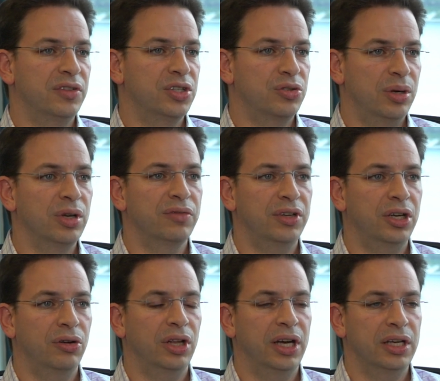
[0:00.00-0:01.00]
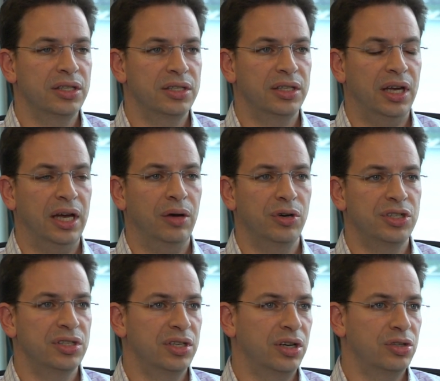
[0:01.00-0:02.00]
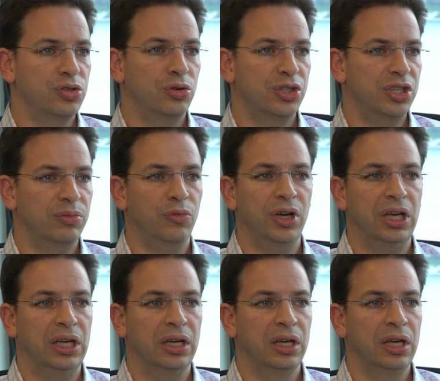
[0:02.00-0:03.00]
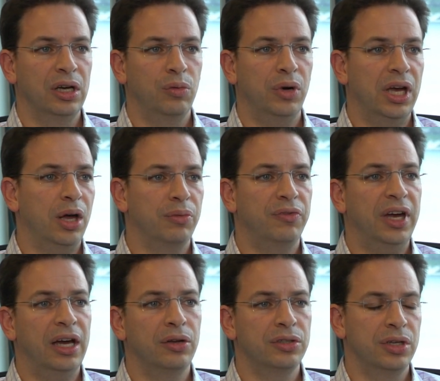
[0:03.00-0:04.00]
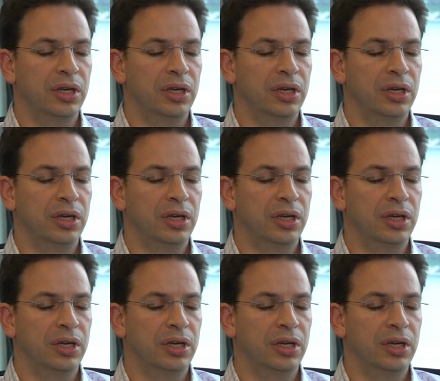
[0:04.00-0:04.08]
of the Streaming Video Alliance, which is a consortium we helped found,